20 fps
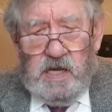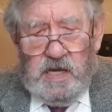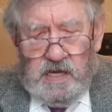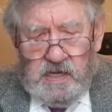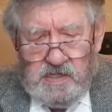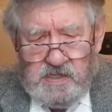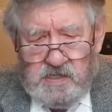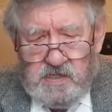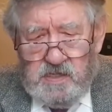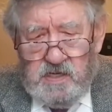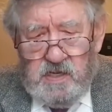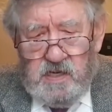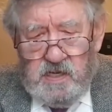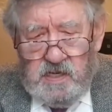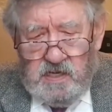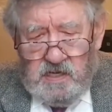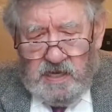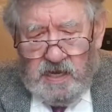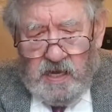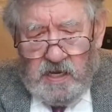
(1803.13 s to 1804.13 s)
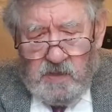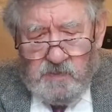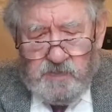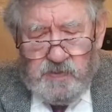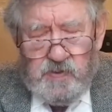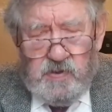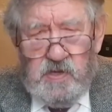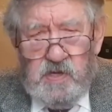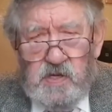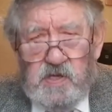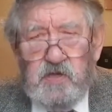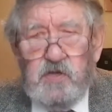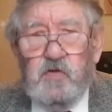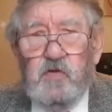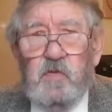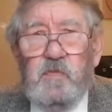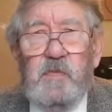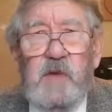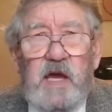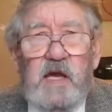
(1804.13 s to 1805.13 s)
and help
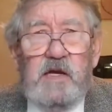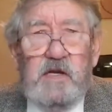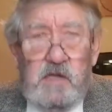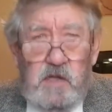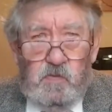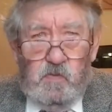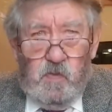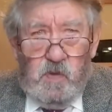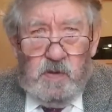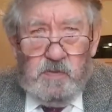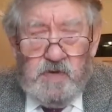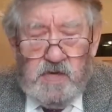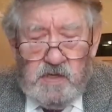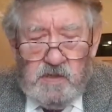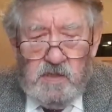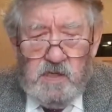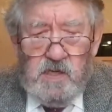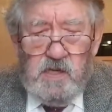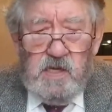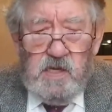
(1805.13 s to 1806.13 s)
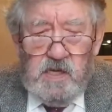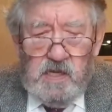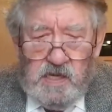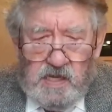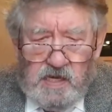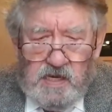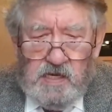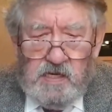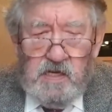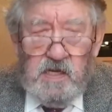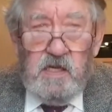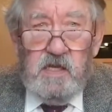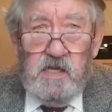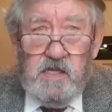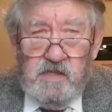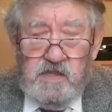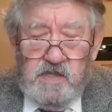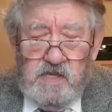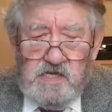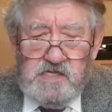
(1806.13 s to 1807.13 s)
to men and women in
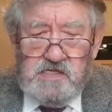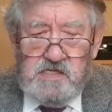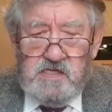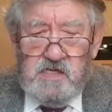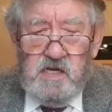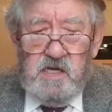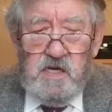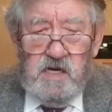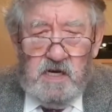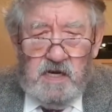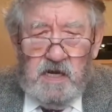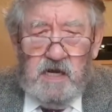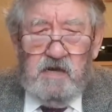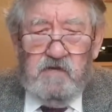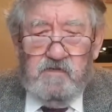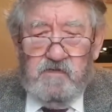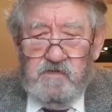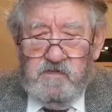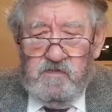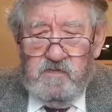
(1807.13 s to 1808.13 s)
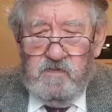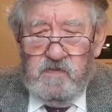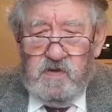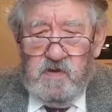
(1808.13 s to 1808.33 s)
this life.